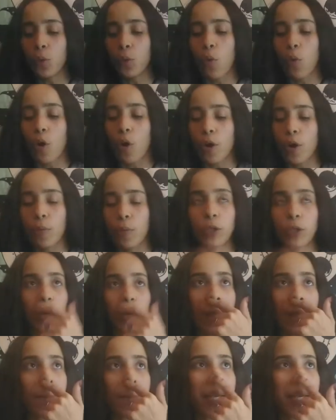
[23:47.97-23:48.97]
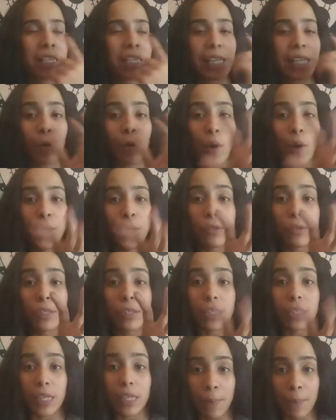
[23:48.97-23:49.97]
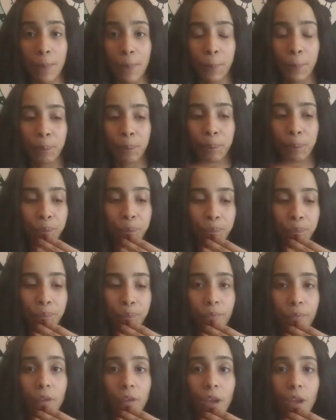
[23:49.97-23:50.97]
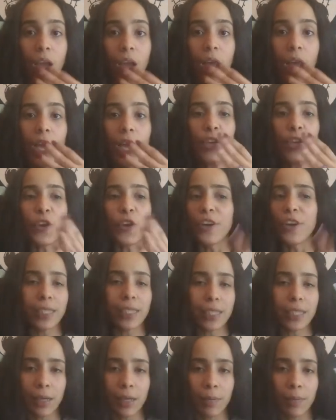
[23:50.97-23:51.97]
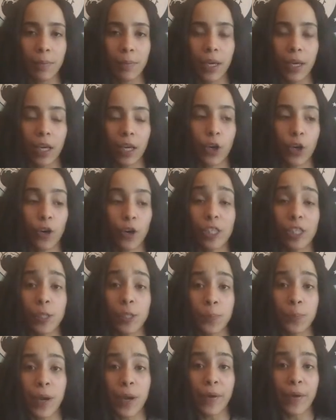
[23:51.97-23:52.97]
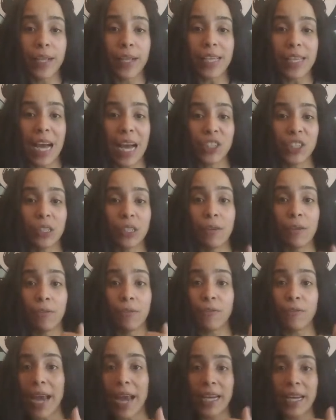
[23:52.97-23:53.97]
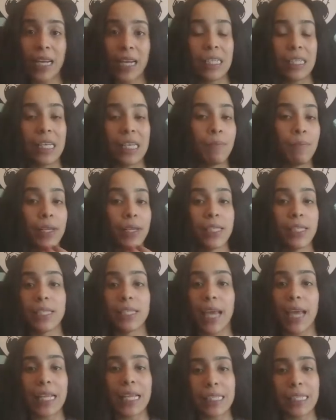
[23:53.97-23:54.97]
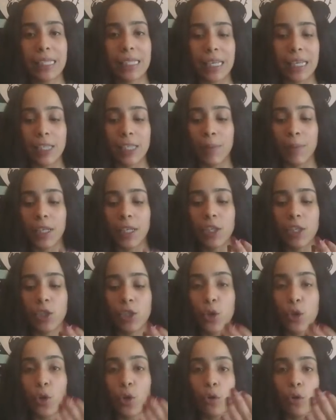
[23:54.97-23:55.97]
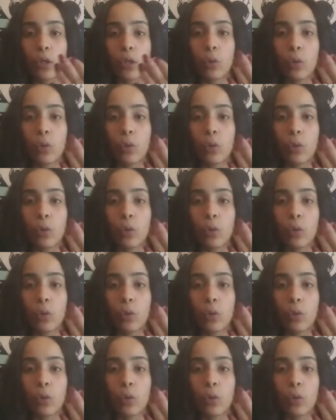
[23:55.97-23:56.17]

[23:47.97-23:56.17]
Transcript: warrior, which what I mean is like when you sleep, you're not sleeping. Your spirit is actually fighting demons and entities, because you're also